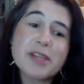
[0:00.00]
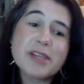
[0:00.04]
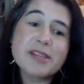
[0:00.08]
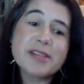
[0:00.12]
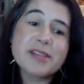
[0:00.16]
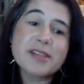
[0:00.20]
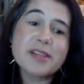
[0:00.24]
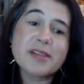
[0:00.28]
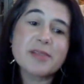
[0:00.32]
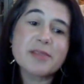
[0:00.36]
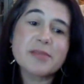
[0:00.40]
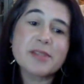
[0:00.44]

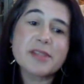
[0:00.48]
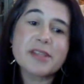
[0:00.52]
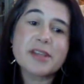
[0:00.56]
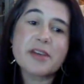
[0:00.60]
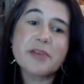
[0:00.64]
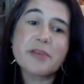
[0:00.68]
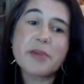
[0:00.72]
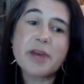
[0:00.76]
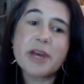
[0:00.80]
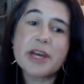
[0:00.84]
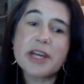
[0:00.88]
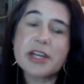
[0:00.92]
them so
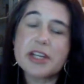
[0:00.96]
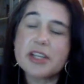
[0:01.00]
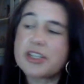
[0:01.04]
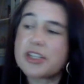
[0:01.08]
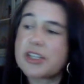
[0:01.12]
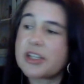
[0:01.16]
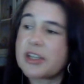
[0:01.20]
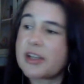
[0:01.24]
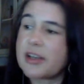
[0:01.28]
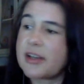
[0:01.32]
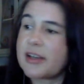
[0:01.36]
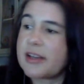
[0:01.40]
much,
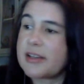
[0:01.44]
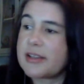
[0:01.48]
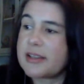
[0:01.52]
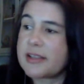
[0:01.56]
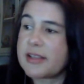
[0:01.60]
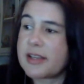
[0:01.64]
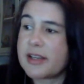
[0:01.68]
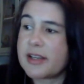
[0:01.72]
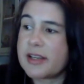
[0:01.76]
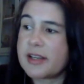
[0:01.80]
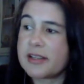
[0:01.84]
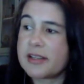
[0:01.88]
and
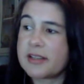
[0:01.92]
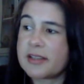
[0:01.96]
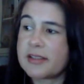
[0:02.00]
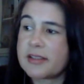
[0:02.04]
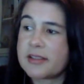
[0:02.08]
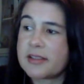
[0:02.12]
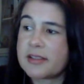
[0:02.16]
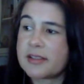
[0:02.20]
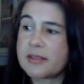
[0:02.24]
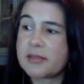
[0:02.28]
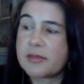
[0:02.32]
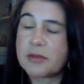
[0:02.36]

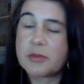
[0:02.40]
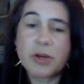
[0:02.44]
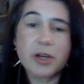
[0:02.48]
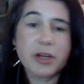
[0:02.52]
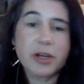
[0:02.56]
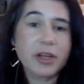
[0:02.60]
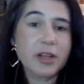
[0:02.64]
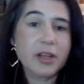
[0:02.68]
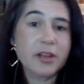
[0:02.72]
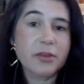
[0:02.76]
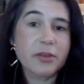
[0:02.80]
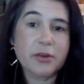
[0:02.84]
we're
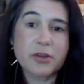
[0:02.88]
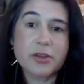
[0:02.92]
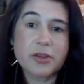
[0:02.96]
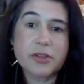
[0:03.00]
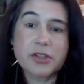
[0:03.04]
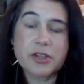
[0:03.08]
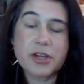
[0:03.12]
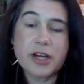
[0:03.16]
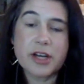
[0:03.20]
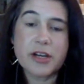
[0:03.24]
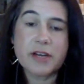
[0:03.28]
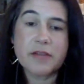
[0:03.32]
working through
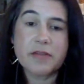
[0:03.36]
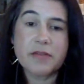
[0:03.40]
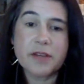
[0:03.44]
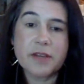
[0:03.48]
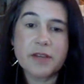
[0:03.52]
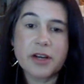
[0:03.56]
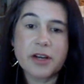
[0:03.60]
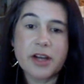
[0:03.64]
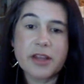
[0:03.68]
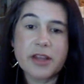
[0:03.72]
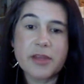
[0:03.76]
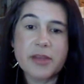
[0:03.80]
trying to
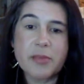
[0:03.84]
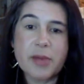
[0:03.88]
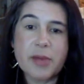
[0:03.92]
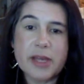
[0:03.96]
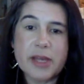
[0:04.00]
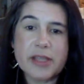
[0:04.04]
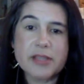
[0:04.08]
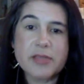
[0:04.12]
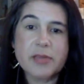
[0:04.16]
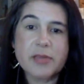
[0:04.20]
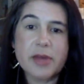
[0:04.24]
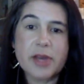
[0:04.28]
figure out the
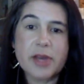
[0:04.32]
best way